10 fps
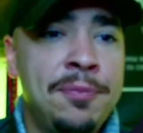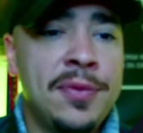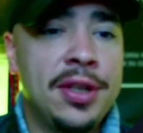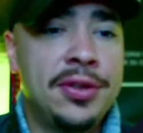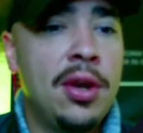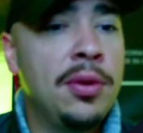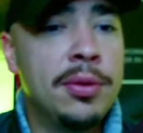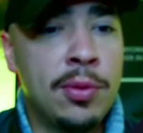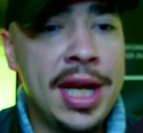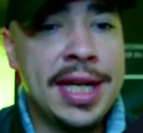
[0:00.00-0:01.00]
So
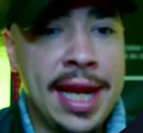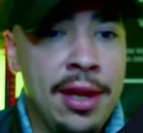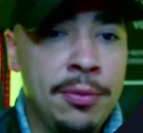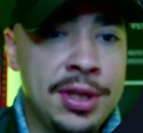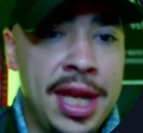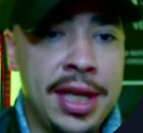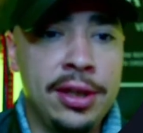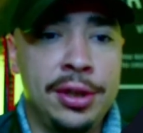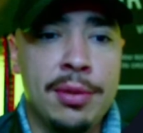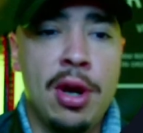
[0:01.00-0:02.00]
right now, we're taking a look
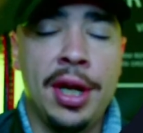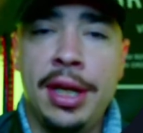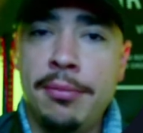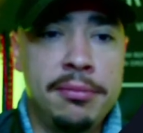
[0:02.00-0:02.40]
at the market.